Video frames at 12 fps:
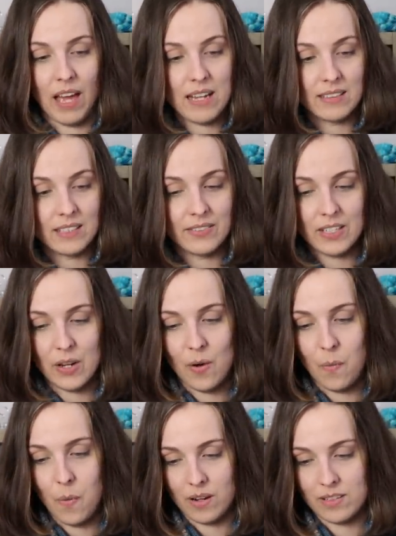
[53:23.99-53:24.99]
I don't even
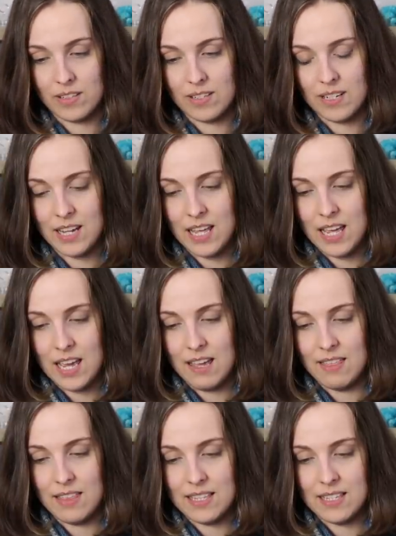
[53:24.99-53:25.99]
know what.
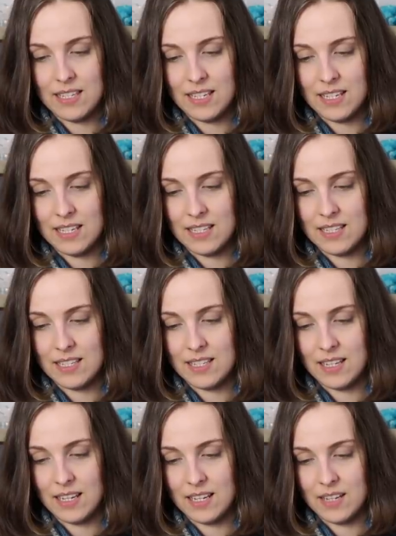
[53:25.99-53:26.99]
This
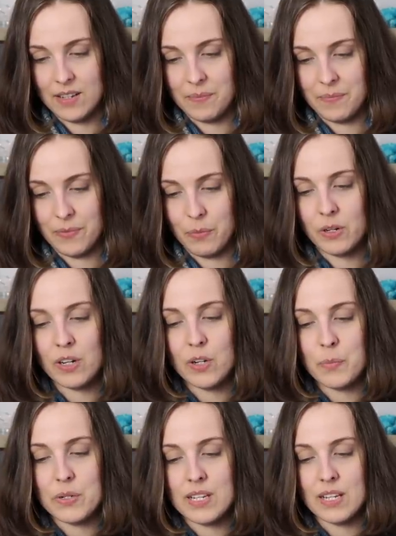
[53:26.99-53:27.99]
is 100% um,
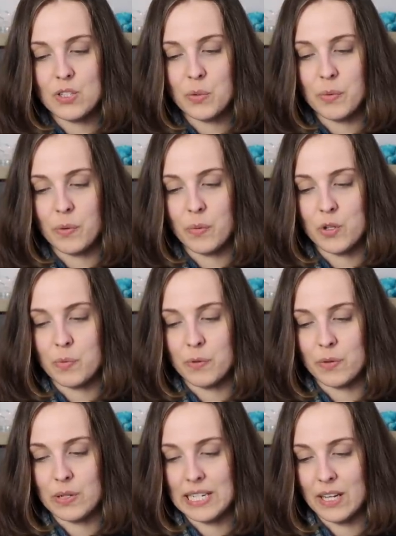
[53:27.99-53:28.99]
superwash
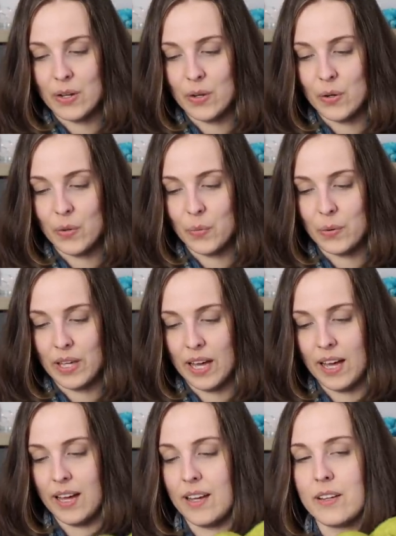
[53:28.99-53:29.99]
merino. We
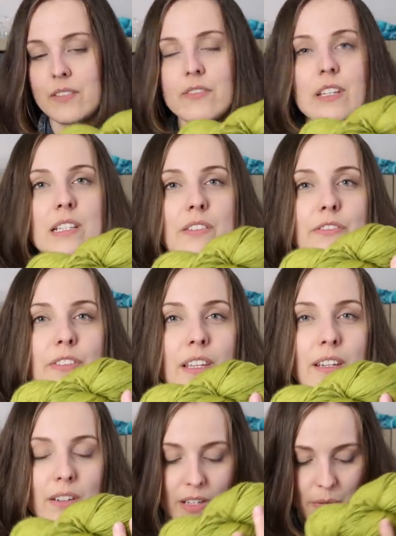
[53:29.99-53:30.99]
have, it's a
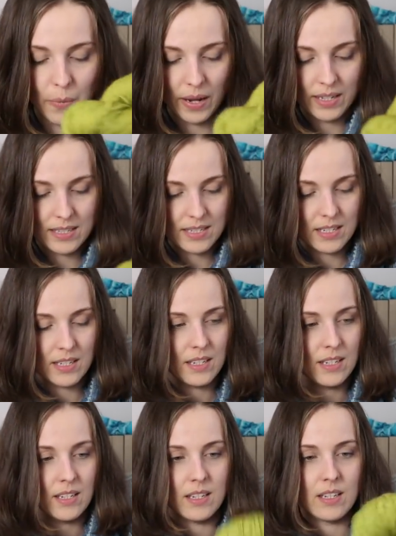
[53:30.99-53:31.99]
fingering weight.
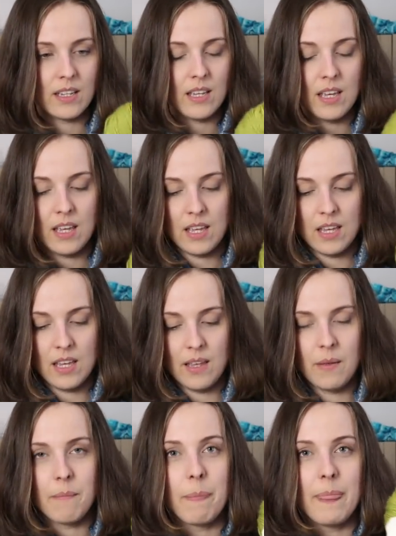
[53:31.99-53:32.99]

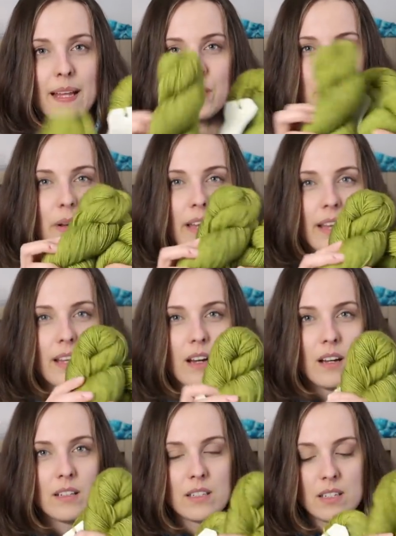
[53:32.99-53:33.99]
That's why I
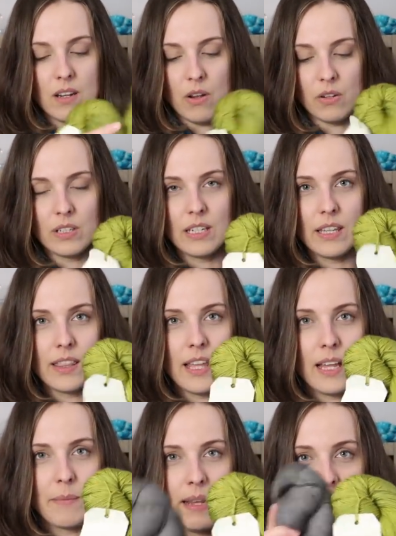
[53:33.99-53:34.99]
got only
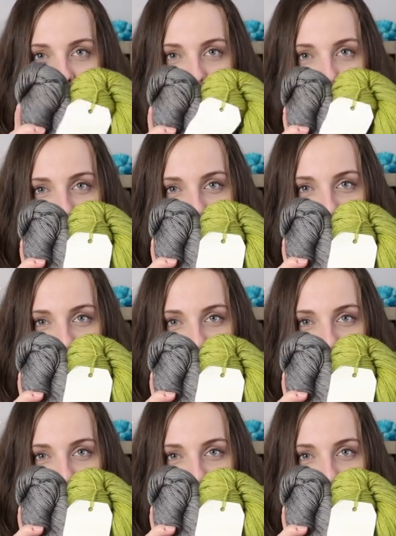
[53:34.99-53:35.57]
that many.